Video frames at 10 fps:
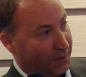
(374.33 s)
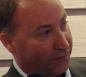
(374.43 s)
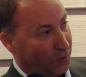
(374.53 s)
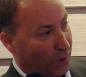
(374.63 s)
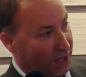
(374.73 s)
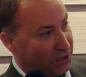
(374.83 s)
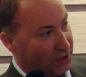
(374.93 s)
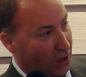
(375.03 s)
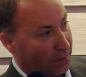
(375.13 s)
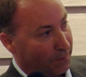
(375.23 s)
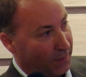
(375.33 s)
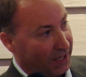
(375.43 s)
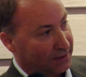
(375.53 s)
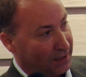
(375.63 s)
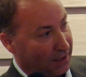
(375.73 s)
But if you watch as
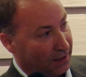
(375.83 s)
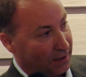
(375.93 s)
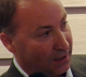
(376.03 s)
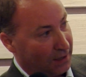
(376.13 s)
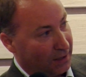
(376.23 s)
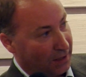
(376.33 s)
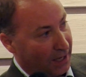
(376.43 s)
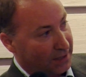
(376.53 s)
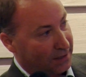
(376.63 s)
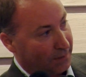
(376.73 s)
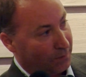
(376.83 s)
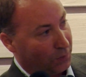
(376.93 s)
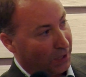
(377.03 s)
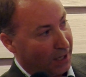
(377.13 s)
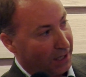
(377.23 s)
the
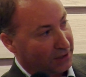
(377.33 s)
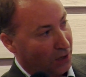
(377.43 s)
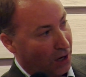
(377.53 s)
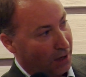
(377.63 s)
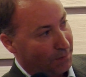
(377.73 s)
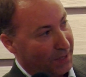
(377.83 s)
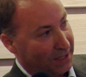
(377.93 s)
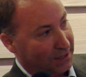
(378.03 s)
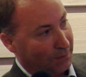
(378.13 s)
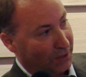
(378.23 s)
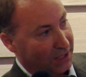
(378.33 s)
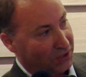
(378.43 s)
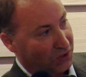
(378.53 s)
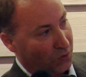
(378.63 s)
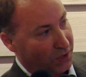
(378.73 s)
heart beats, the blood
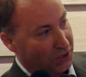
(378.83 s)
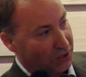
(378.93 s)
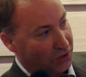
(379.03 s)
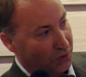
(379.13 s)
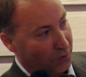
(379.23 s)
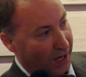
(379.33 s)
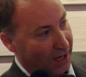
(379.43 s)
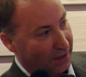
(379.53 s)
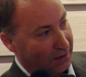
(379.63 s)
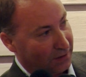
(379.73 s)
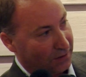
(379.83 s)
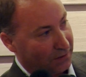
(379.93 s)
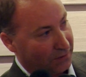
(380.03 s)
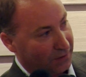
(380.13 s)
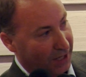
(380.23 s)
squishes through right
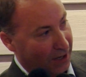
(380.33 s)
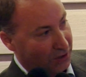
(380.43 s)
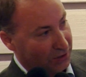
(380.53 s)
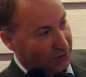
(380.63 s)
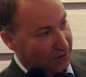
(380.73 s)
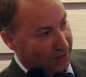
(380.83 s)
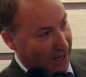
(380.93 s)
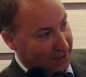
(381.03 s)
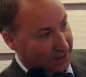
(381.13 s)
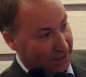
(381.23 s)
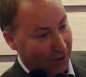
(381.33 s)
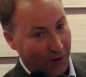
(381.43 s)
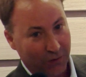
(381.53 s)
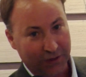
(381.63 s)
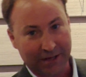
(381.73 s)
there. That's the
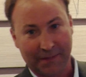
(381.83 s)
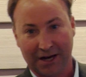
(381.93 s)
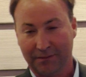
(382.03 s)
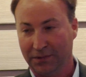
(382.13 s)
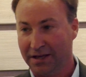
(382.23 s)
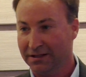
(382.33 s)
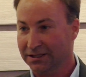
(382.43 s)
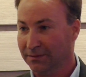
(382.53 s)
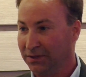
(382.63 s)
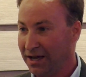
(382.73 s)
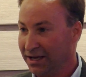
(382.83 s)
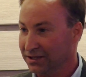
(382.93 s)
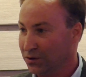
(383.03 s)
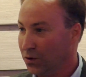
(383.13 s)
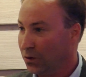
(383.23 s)
only amount of blood that's supplying
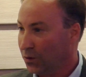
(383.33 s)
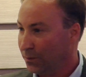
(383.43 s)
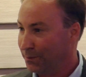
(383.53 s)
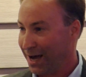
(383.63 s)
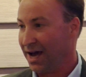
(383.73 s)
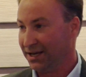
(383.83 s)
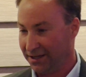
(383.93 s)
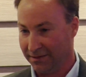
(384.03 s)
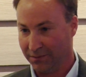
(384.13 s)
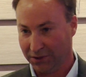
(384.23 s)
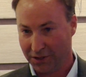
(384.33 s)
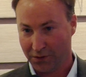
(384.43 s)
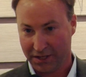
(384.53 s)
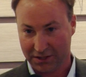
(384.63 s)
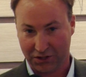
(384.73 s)
his whole body
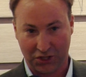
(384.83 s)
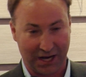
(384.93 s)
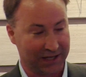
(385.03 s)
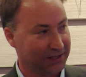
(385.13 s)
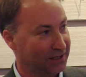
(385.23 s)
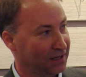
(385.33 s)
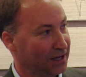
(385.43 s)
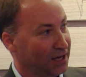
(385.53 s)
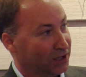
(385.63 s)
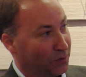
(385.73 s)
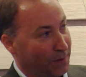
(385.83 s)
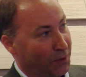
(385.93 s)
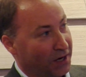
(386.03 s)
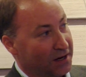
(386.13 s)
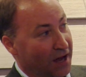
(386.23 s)
below his chest. So we
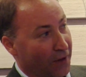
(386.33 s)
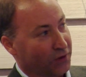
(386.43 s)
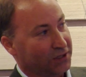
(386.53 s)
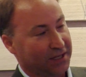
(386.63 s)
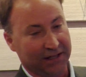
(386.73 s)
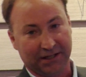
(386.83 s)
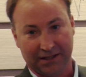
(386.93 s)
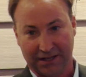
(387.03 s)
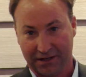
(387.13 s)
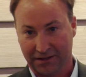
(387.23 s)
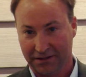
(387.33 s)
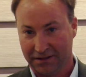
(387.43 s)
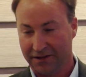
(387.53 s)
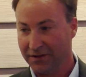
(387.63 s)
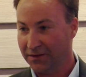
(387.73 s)
put another stent in there,
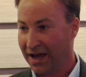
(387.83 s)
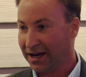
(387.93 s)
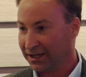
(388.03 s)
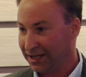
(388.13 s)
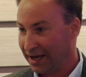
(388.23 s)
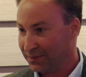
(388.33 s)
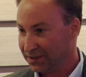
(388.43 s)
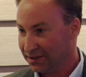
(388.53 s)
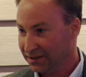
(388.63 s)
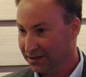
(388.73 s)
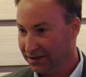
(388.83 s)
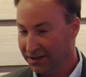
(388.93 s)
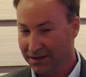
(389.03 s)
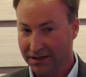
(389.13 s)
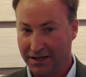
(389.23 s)
and then that collapsed.
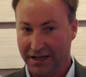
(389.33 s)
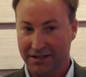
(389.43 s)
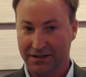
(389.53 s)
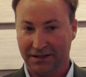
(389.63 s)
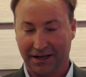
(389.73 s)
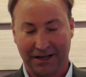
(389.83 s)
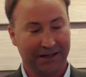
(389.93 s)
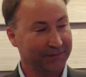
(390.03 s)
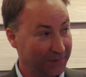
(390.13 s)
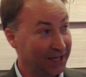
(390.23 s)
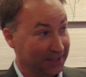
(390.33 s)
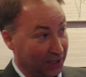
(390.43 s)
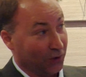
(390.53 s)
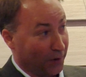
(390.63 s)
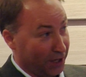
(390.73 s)
And he's
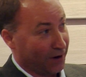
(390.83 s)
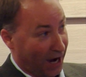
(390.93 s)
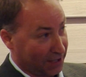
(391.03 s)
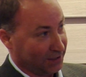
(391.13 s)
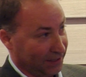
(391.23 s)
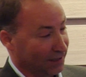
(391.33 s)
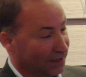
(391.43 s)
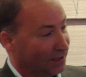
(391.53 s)
a lawyer, actually.